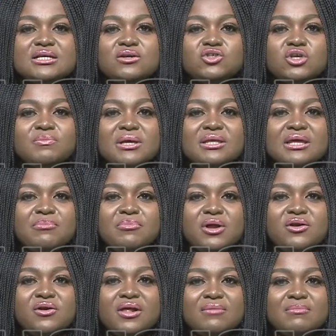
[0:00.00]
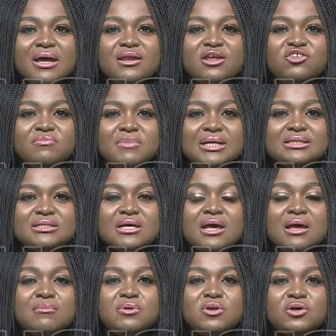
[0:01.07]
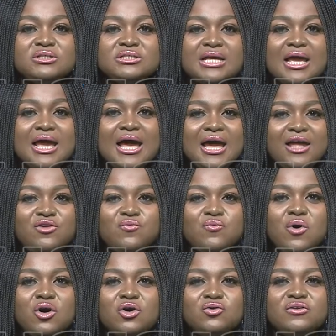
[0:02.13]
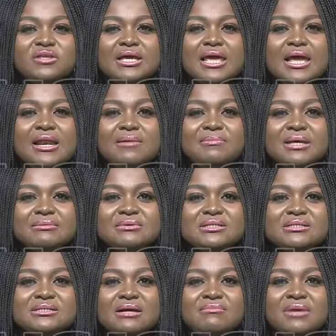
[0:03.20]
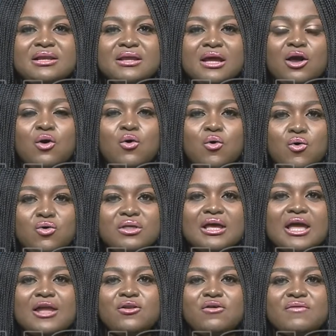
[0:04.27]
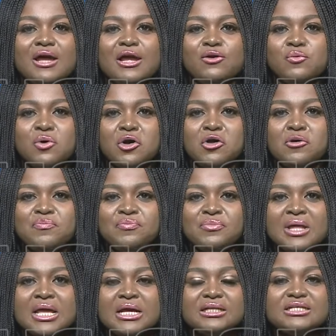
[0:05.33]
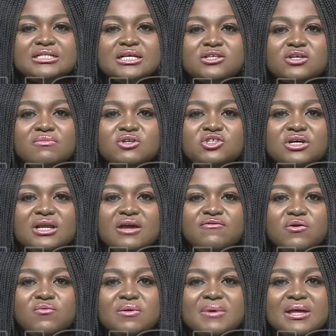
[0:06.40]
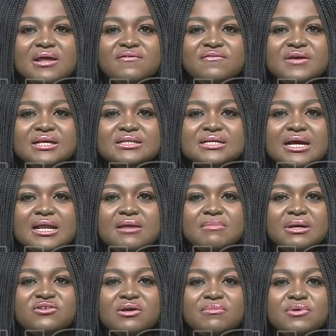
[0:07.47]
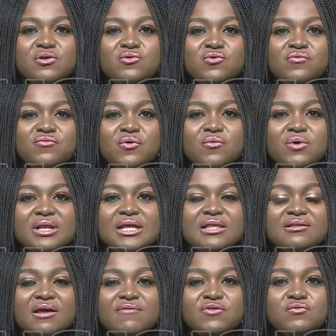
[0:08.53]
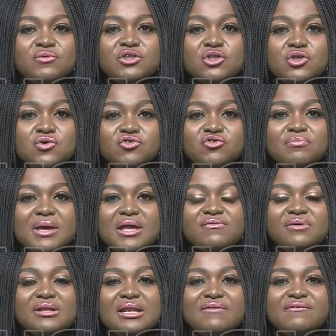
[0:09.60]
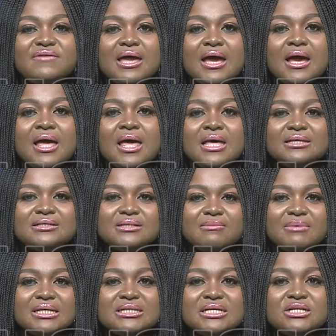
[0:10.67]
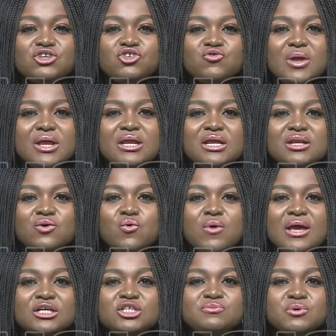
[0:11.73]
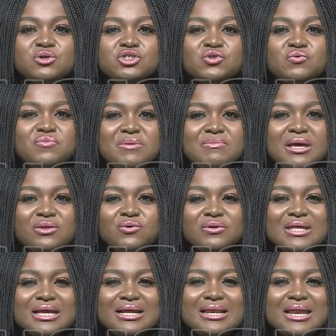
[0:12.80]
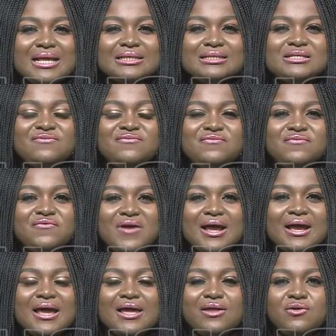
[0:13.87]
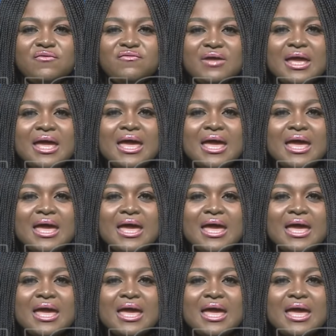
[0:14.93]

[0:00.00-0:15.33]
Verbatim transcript: on top entrepreneurial management, plus a handwork to take a help them some of their own kind of handwork. The State Commissioner for Women Affairs, Halima Jabiru, for one interview with newsmen for Lafia, Sama said the training go expose the women to take learn different kind of a eh,